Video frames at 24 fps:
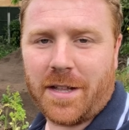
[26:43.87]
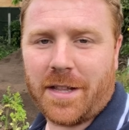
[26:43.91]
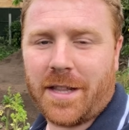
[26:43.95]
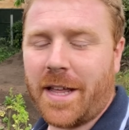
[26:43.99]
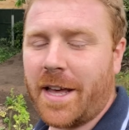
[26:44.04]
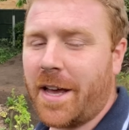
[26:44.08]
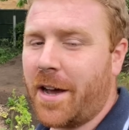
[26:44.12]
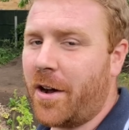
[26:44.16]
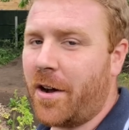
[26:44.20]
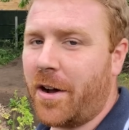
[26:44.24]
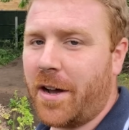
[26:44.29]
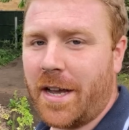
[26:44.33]

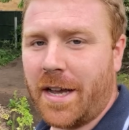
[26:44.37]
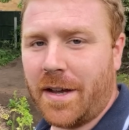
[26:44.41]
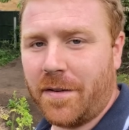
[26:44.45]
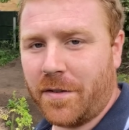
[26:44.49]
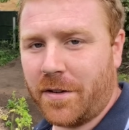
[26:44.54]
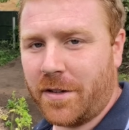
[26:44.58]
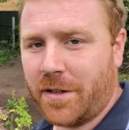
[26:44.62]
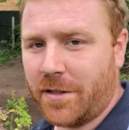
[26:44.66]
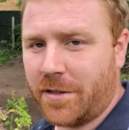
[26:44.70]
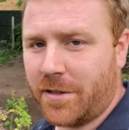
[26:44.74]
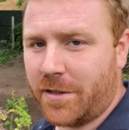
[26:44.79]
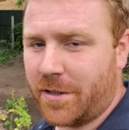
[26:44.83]
They are
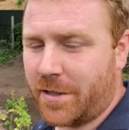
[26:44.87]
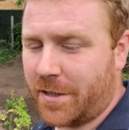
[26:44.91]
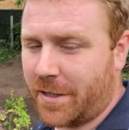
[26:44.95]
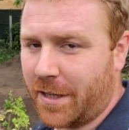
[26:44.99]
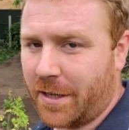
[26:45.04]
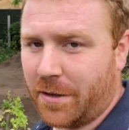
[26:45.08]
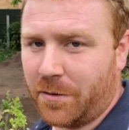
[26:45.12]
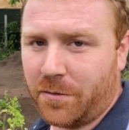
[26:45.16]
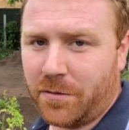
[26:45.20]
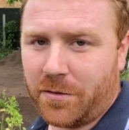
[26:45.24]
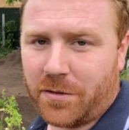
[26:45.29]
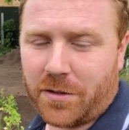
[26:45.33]
even
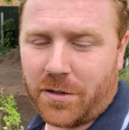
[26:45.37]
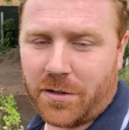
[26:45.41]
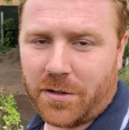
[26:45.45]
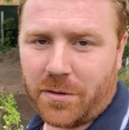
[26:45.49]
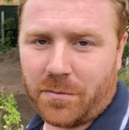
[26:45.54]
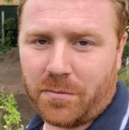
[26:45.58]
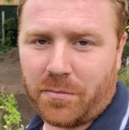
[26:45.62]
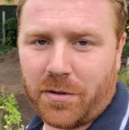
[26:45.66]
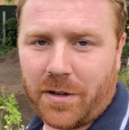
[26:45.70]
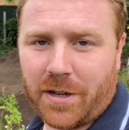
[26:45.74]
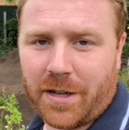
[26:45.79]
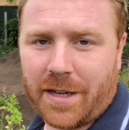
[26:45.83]
still such
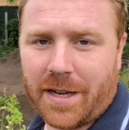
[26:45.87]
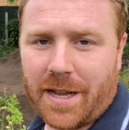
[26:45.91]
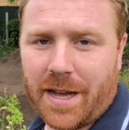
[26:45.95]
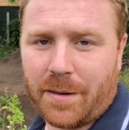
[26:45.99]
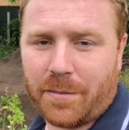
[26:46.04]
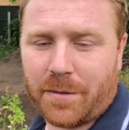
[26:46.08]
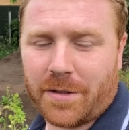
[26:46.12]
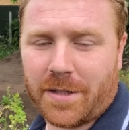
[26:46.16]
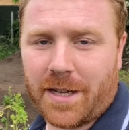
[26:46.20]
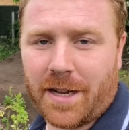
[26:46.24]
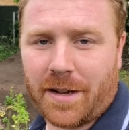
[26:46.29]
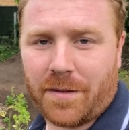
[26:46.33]
a brilliant
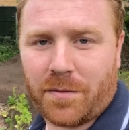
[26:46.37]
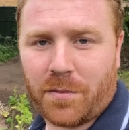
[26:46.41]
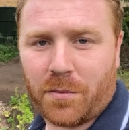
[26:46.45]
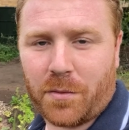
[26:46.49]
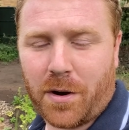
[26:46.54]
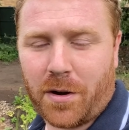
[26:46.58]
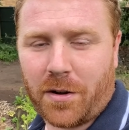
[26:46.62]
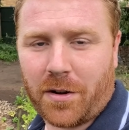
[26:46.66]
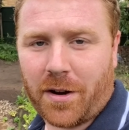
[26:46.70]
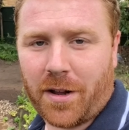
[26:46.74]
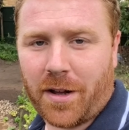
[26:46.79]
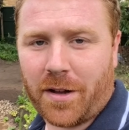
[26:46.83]
habitat for
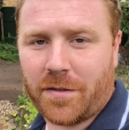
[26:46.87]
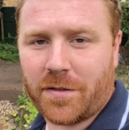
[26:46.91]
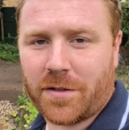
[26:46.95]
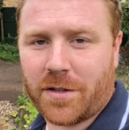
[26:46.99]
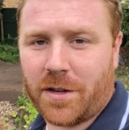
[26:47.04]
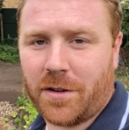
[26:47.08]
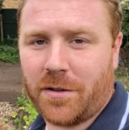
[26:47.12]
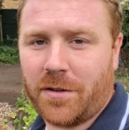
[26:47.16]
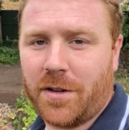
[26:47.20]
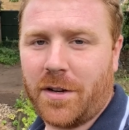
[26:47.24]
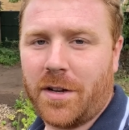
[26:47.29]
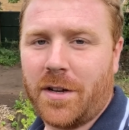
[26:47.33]
wildlife.
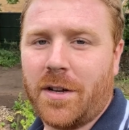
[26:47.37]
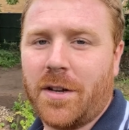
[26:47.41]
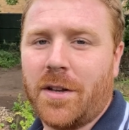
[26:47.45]
So